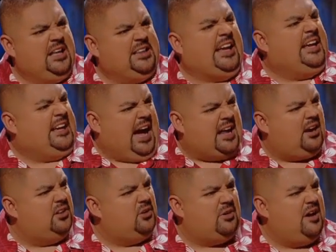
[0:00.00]
They got
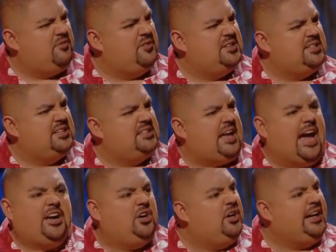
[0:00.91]
all the references. I
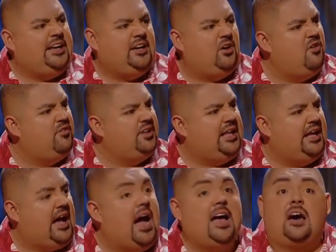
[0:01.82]
couldn't get over
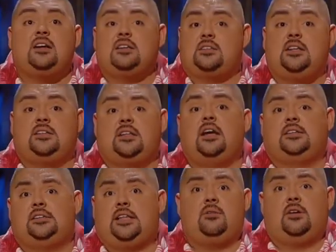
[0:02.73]
that. I honestly thought
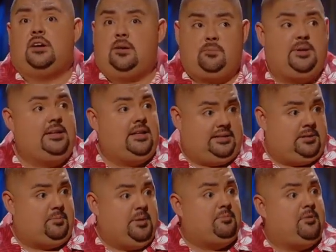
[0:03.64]
that they were gonna be like
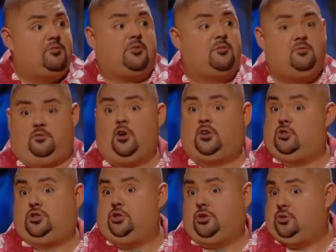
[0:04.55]
the people from
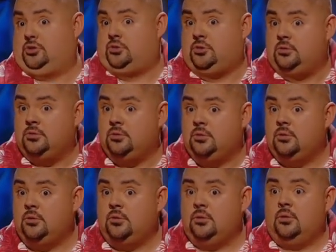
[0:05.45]
Fox News.
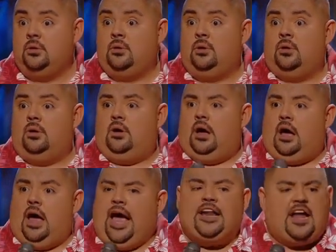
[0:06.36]

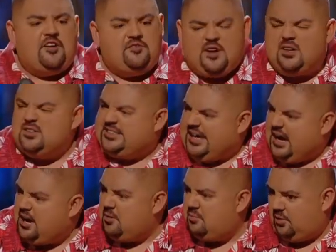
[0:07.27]
And I felt
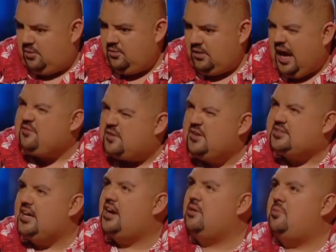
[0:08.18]
terrible. I felt
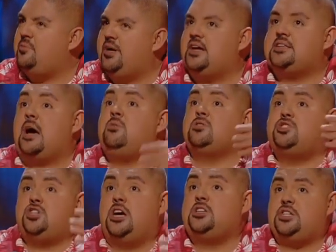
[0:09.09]
terrible because I was
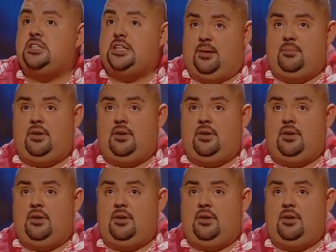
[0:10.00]
judging them.